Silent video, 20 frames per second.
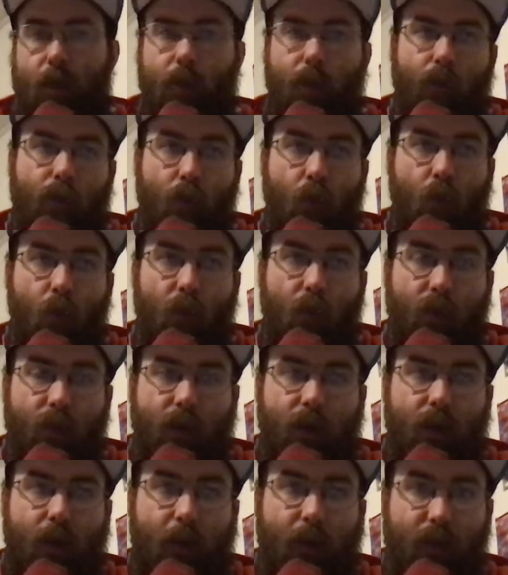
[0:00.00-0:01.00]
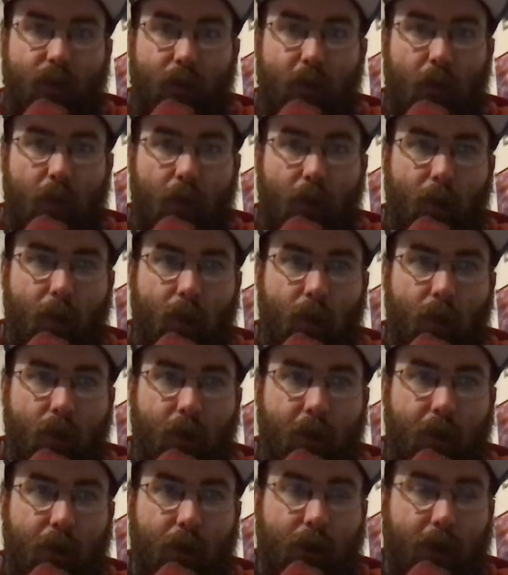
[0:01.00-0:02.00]
more of the Dynamax and Pokemon
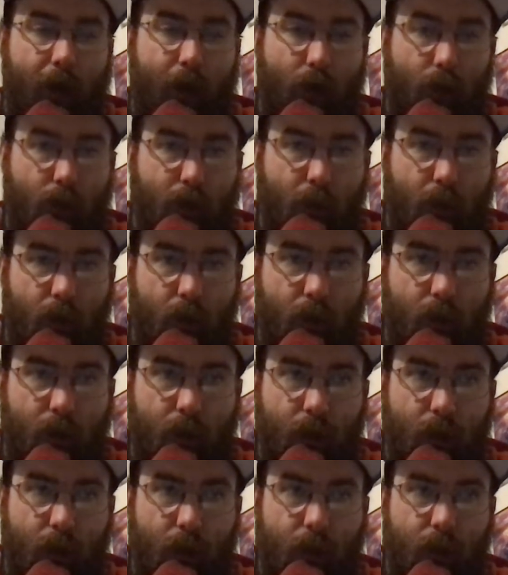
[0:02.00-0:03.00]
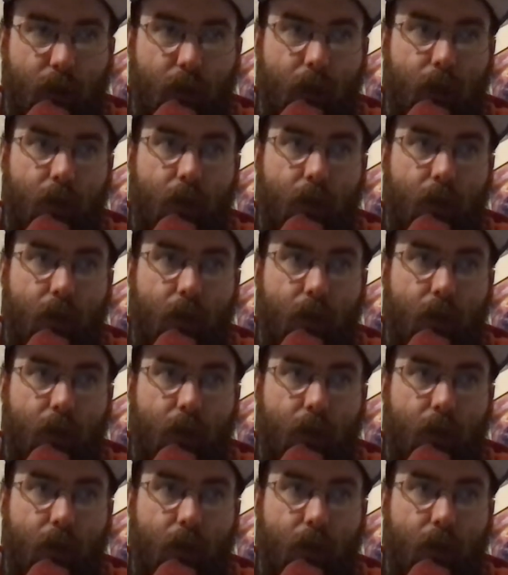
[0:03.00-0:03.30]
near the Galar mine.